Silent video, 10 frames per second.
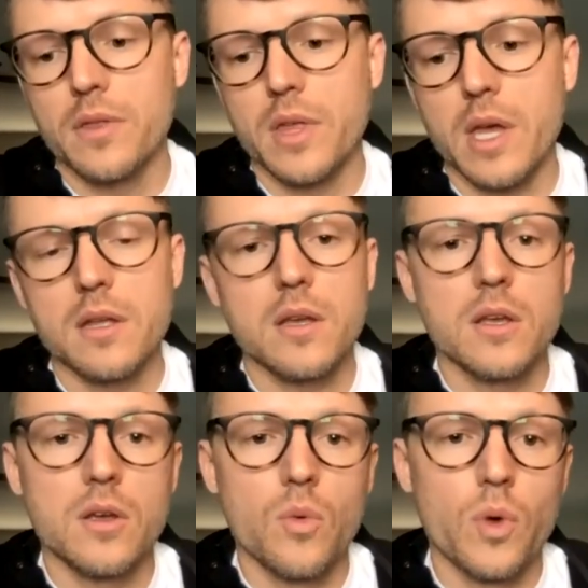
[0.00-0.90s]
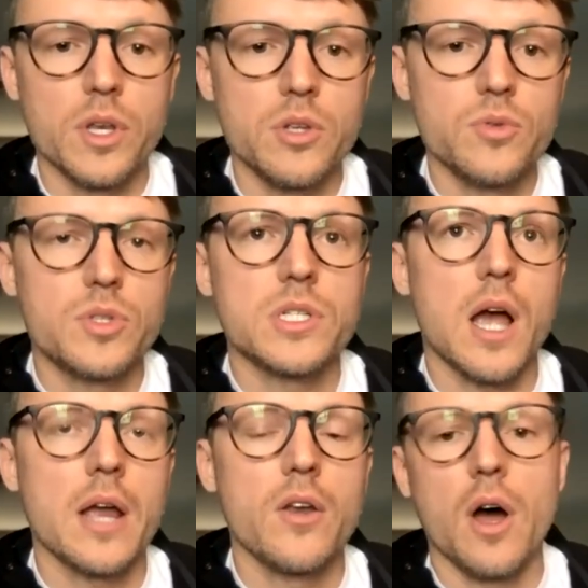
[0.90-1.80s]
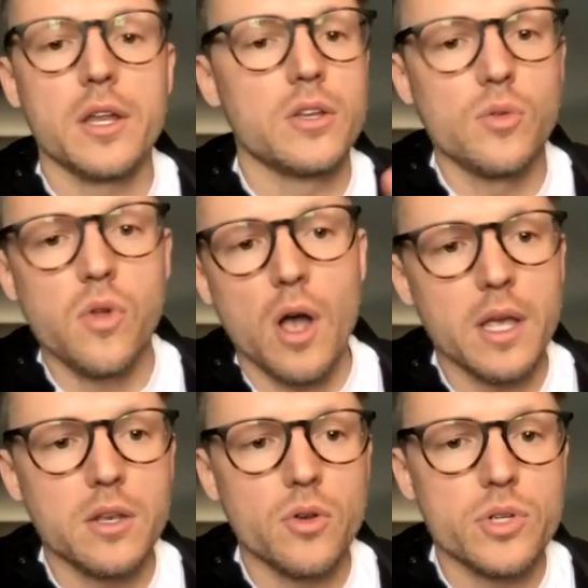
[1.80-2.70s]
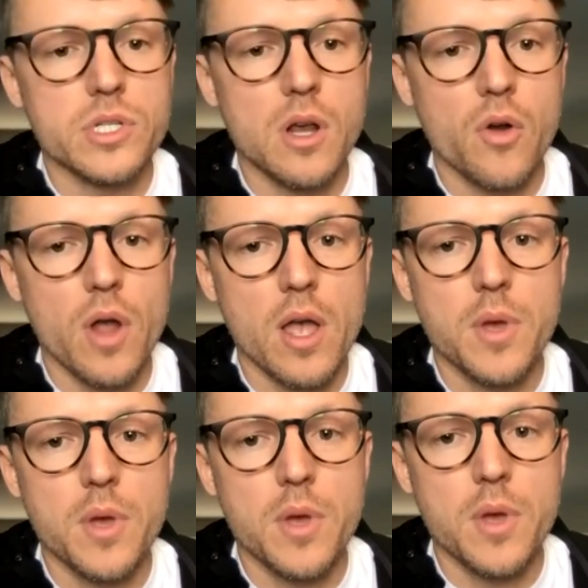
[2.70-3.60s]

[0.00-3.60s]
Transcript: that when you sign on and you log into your CRM